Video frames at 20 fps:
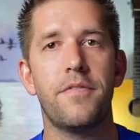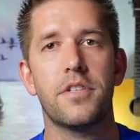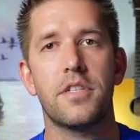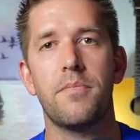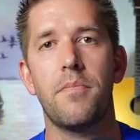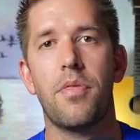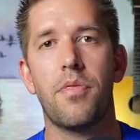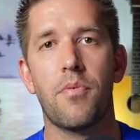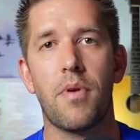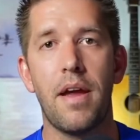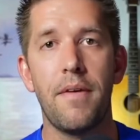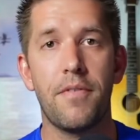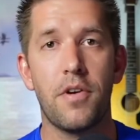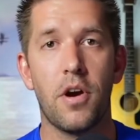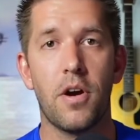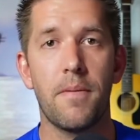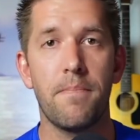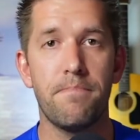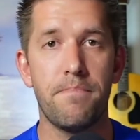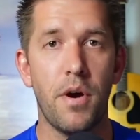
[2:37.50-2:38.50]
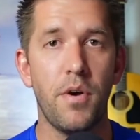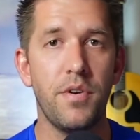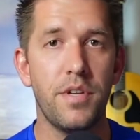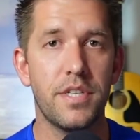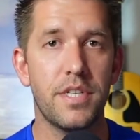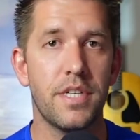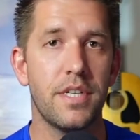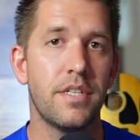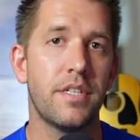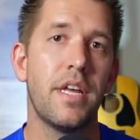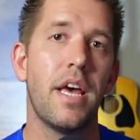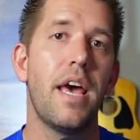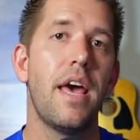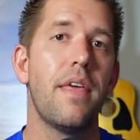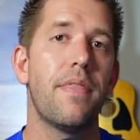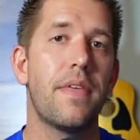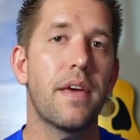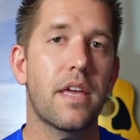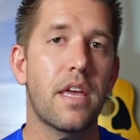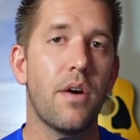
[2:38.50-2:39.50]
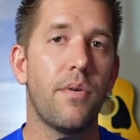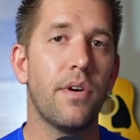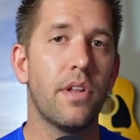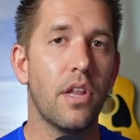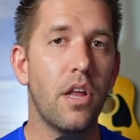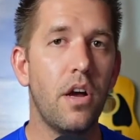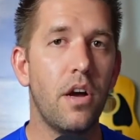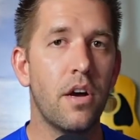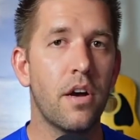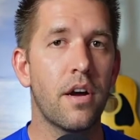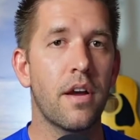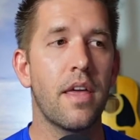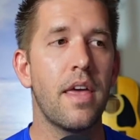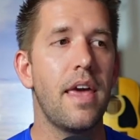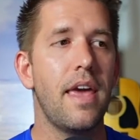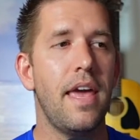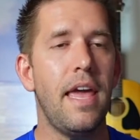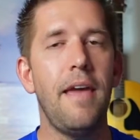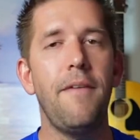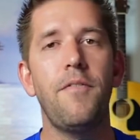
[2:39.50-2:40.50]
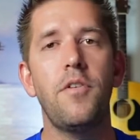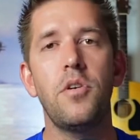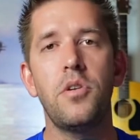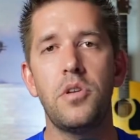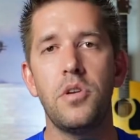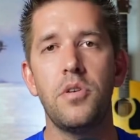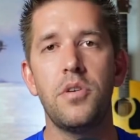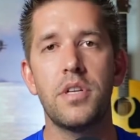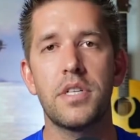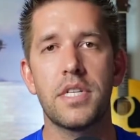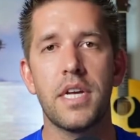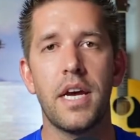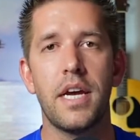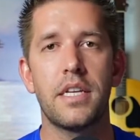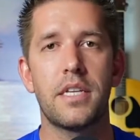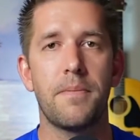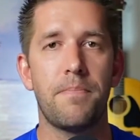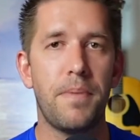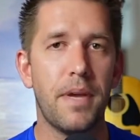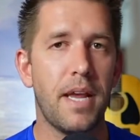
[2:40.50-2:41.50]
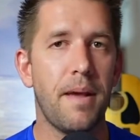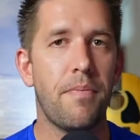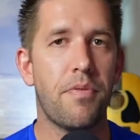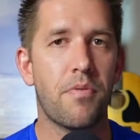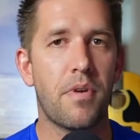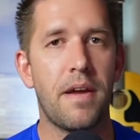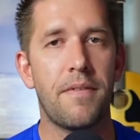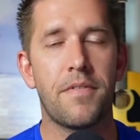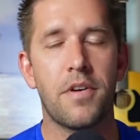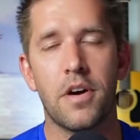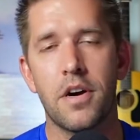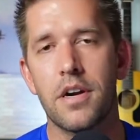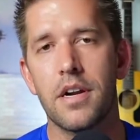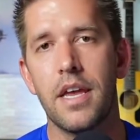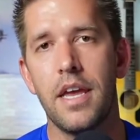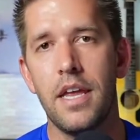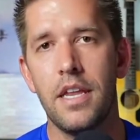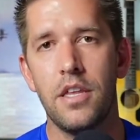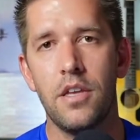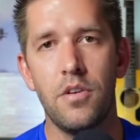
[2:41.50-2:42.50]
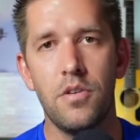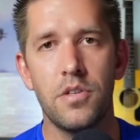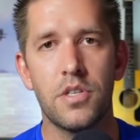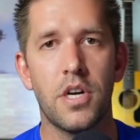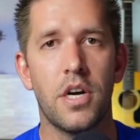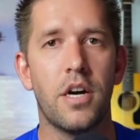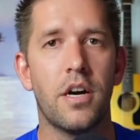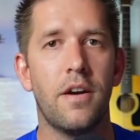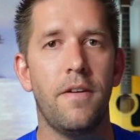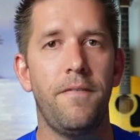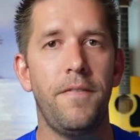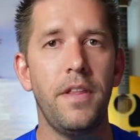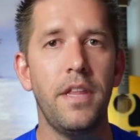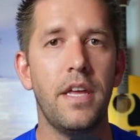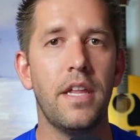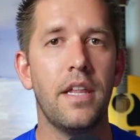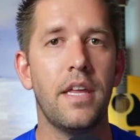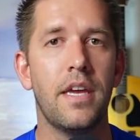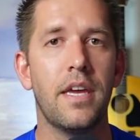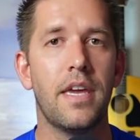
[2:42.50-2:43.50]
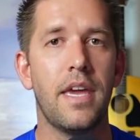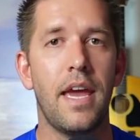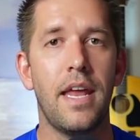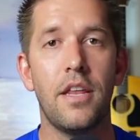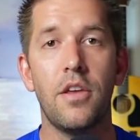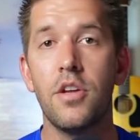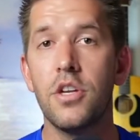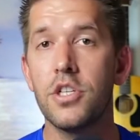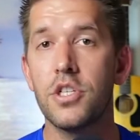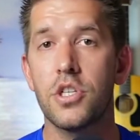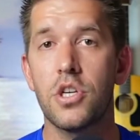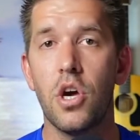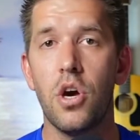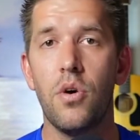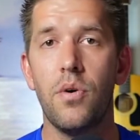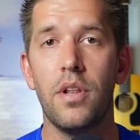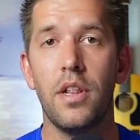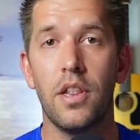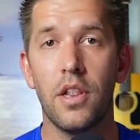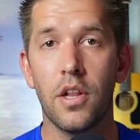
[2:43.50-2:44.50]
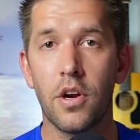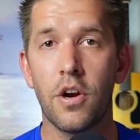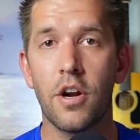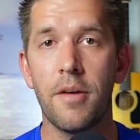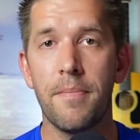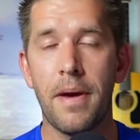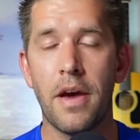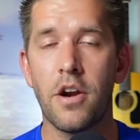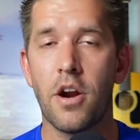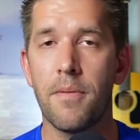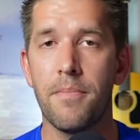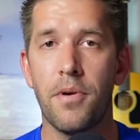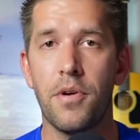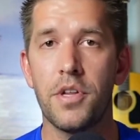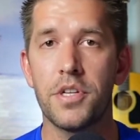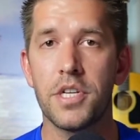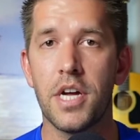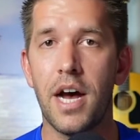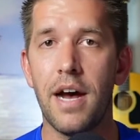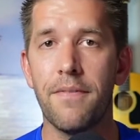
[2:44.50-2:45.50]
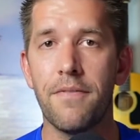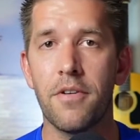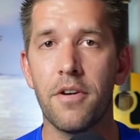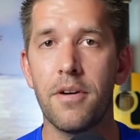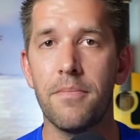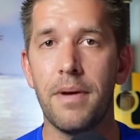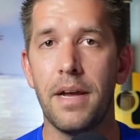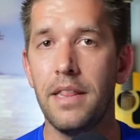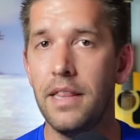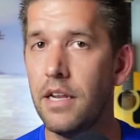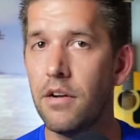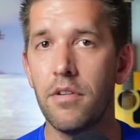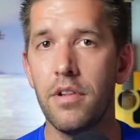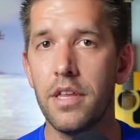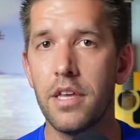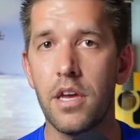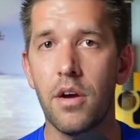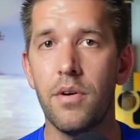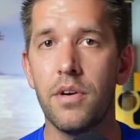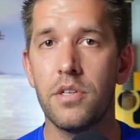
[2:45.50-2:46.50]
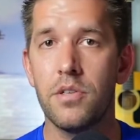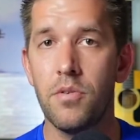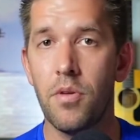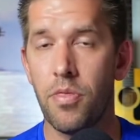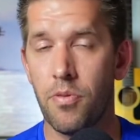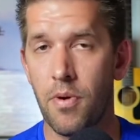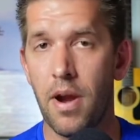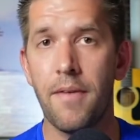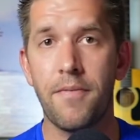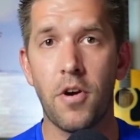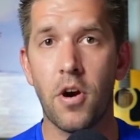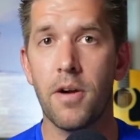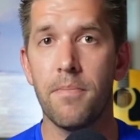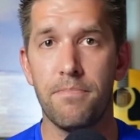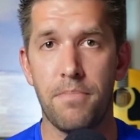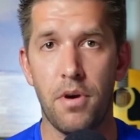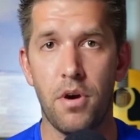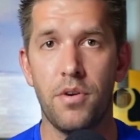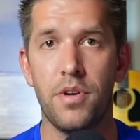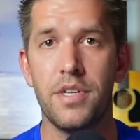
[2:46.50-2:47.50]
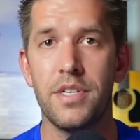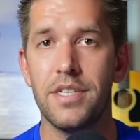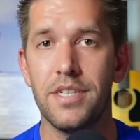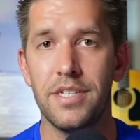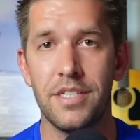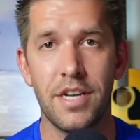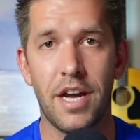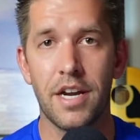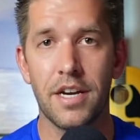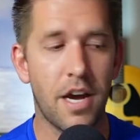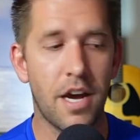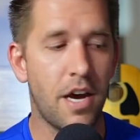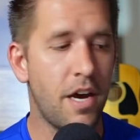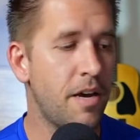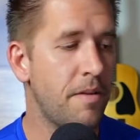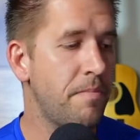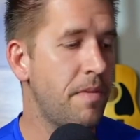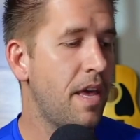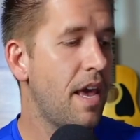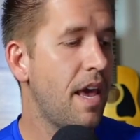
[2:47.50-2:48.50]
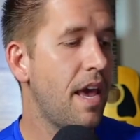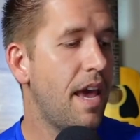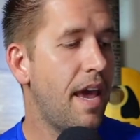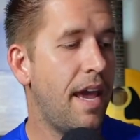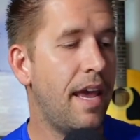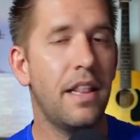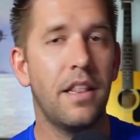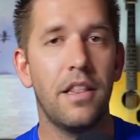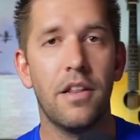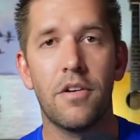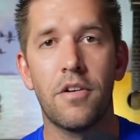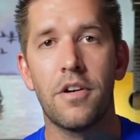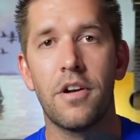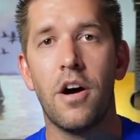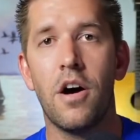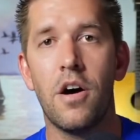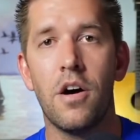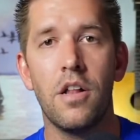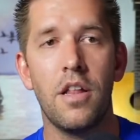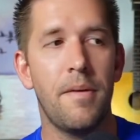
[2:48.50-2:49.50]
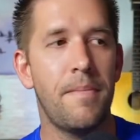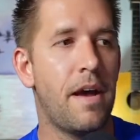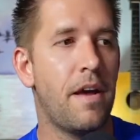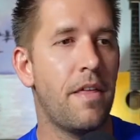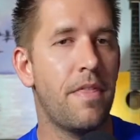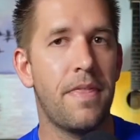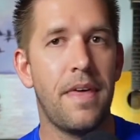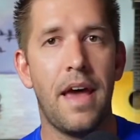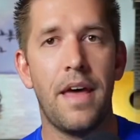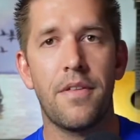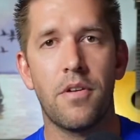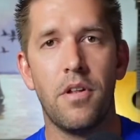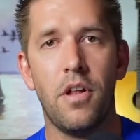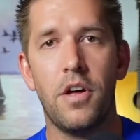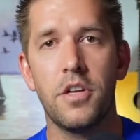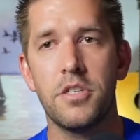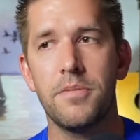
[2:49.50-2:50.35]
some Thrivecart bonuses that go along if you do decide to pick up Thrivecart and use our affiliate link. And you can just go and learn about our bonus offer by literally going to thrivecart bonus dot com and learn all about that. There'll also